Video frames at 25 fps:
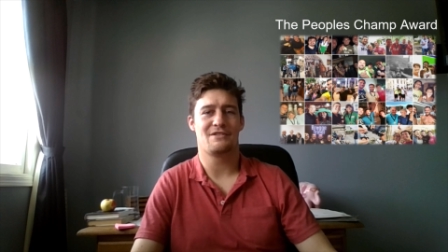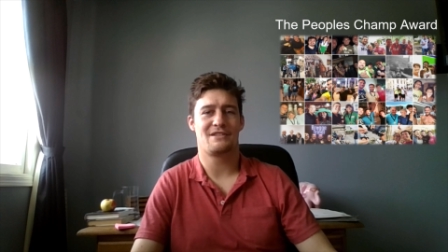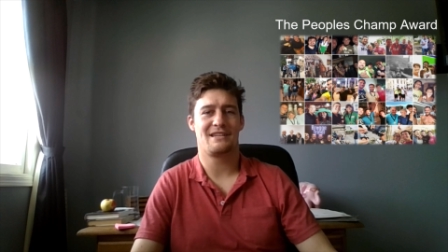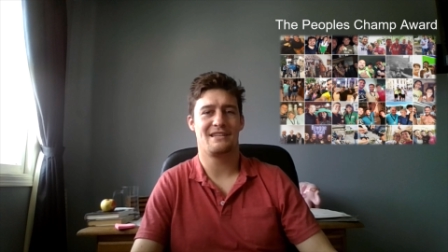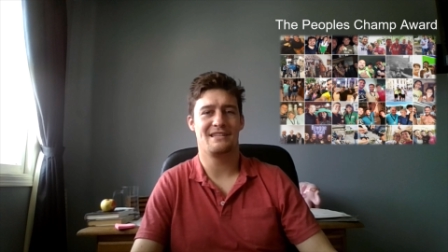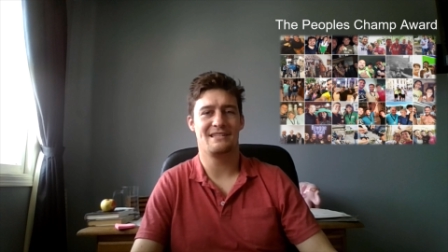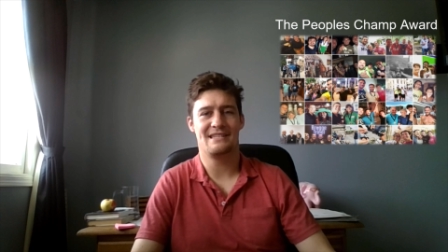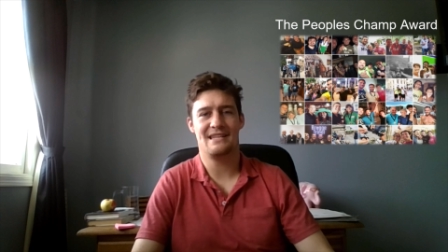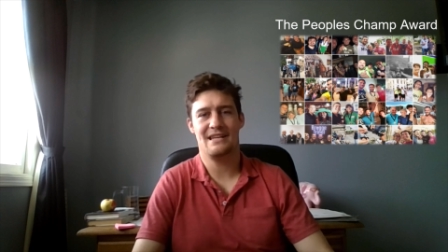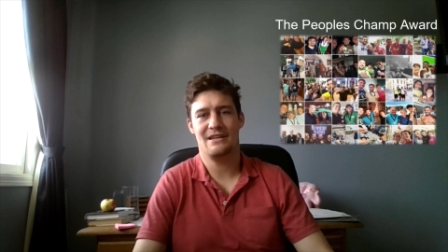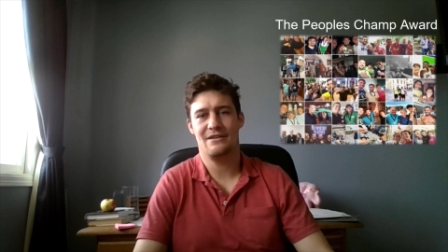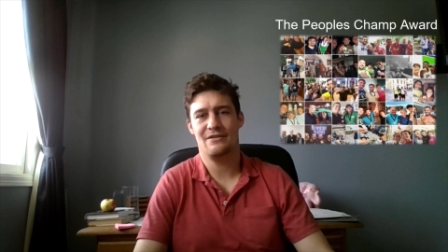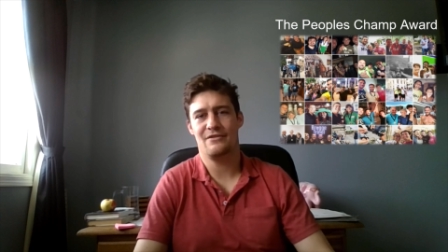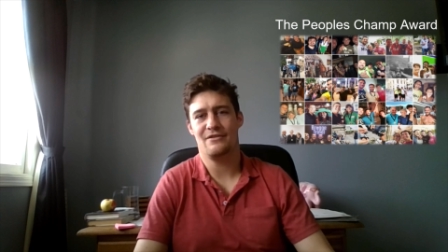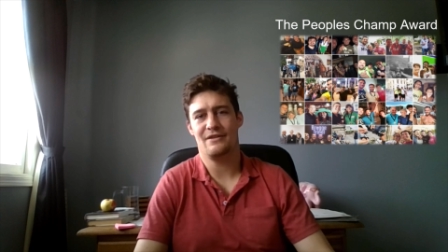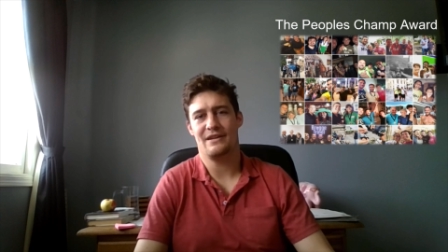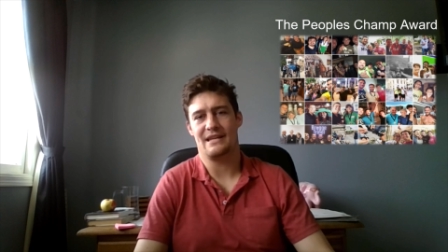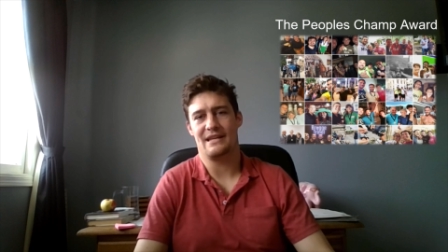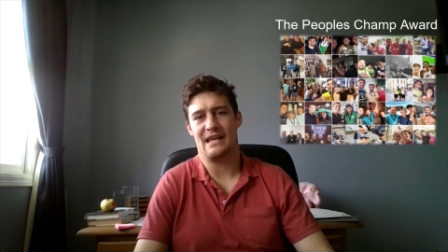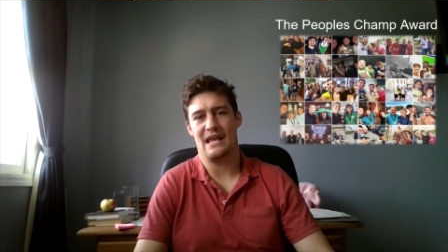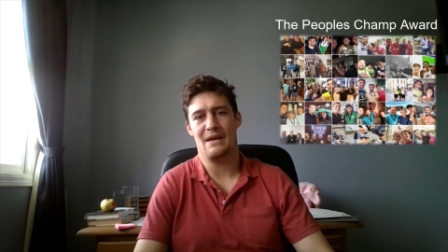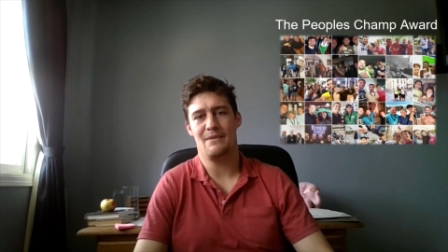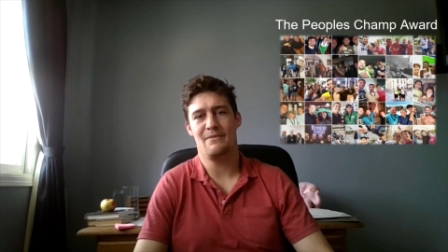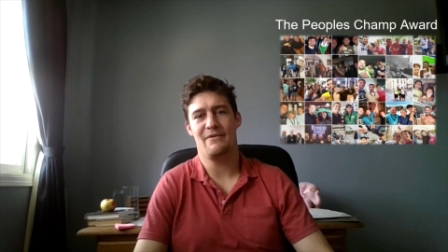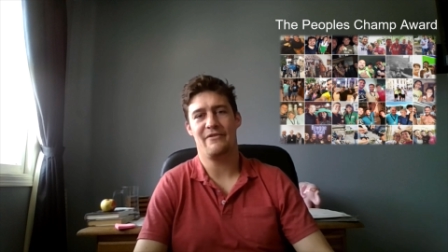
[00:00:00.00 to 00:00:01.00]
was
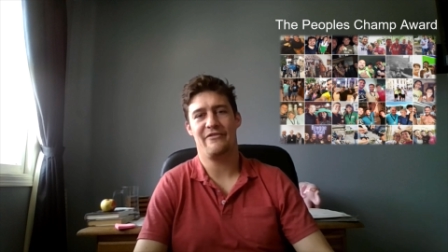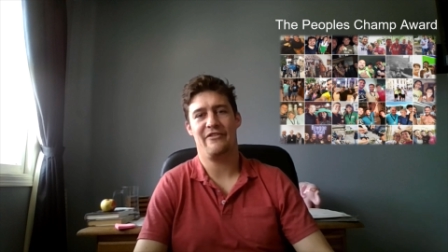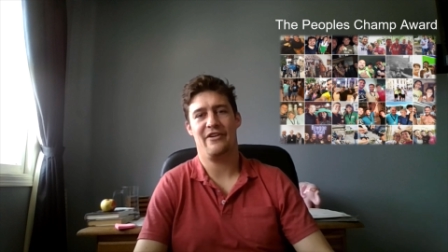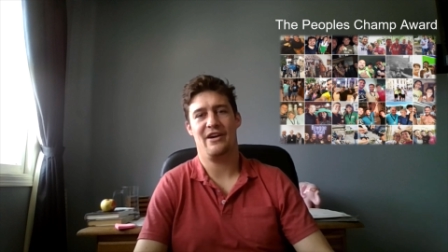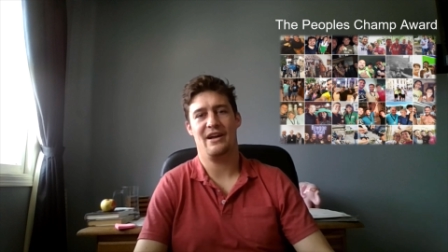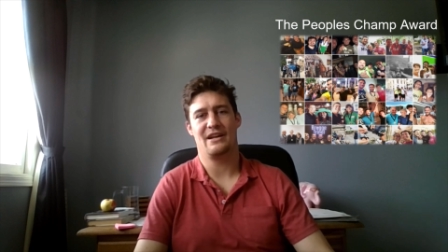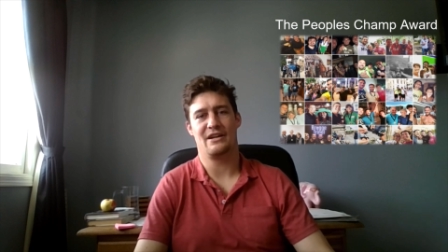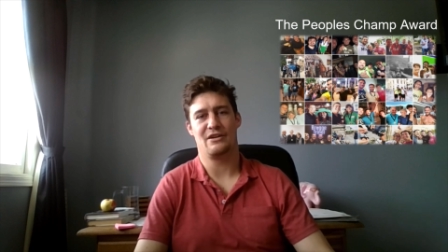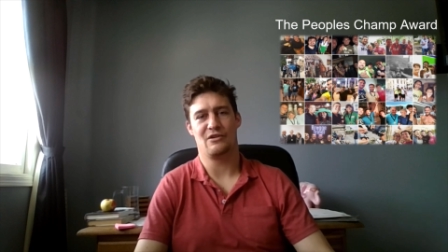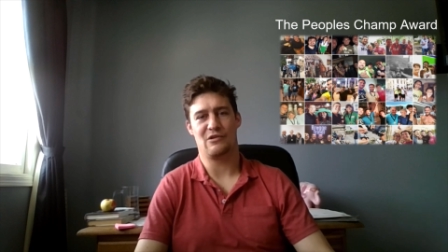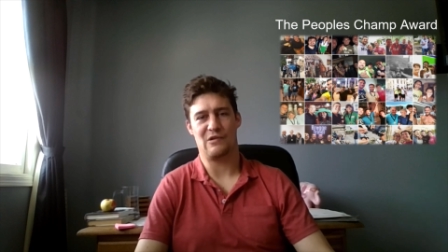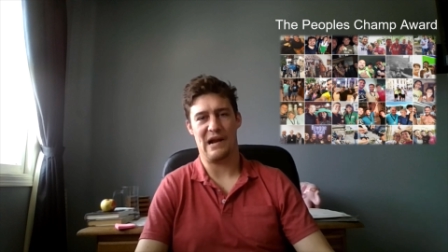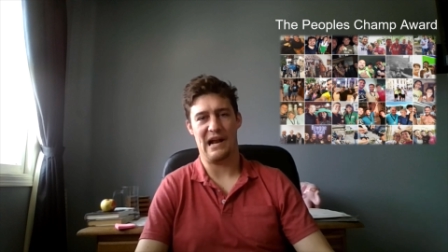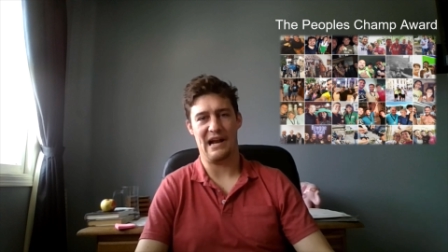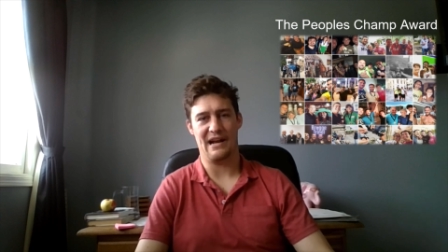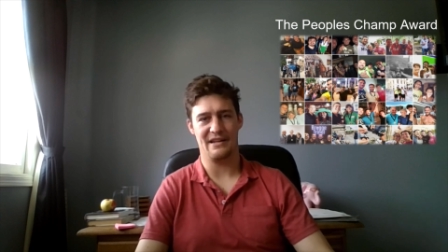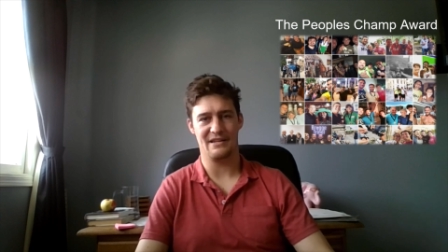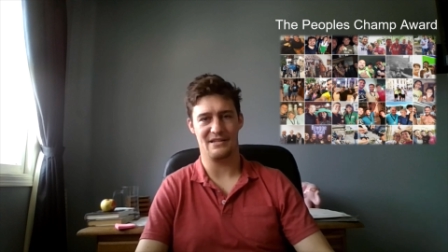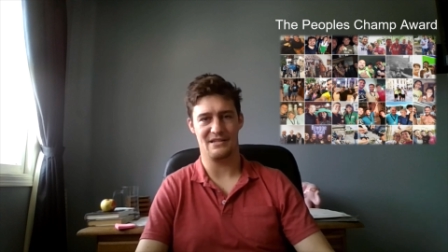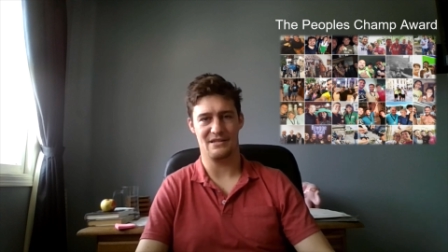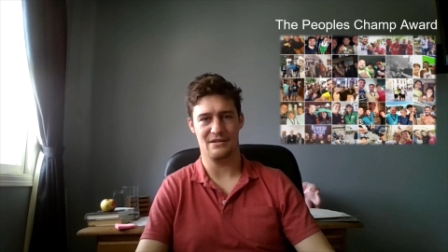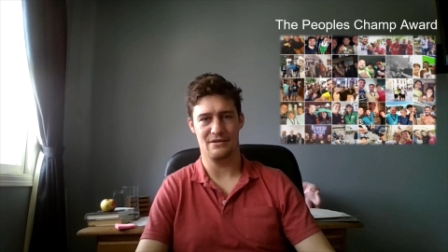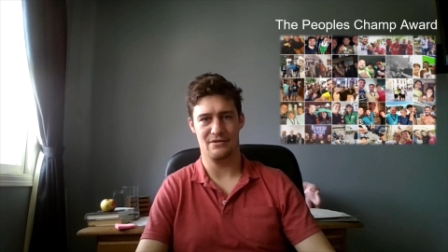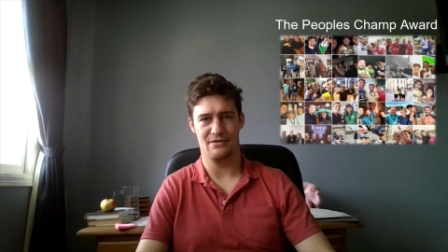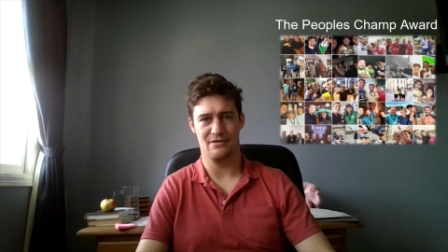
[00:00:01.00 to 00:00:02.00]
continually gamifying
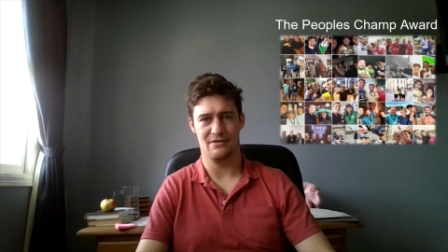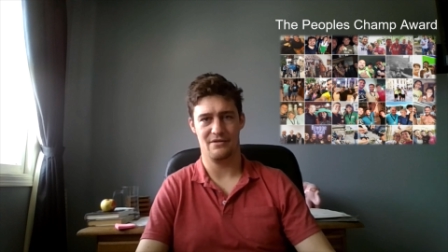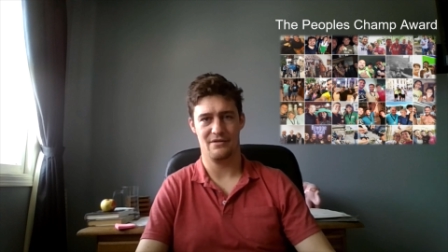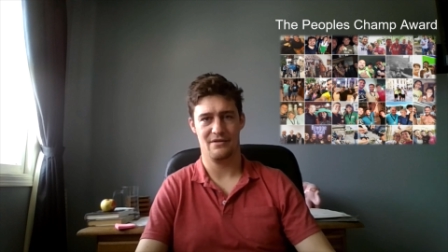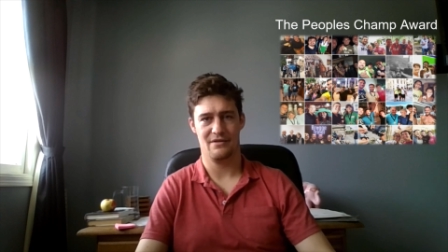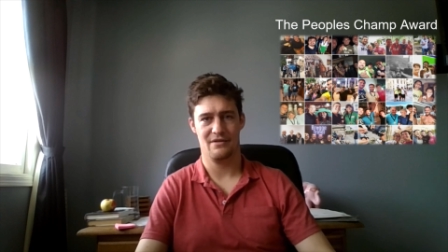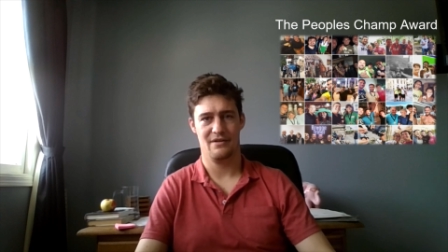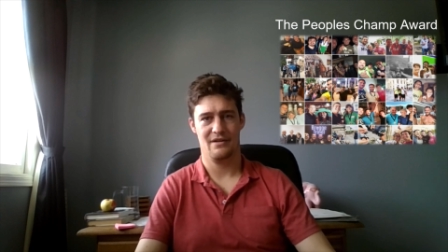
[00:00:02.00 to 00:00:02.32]
gratitude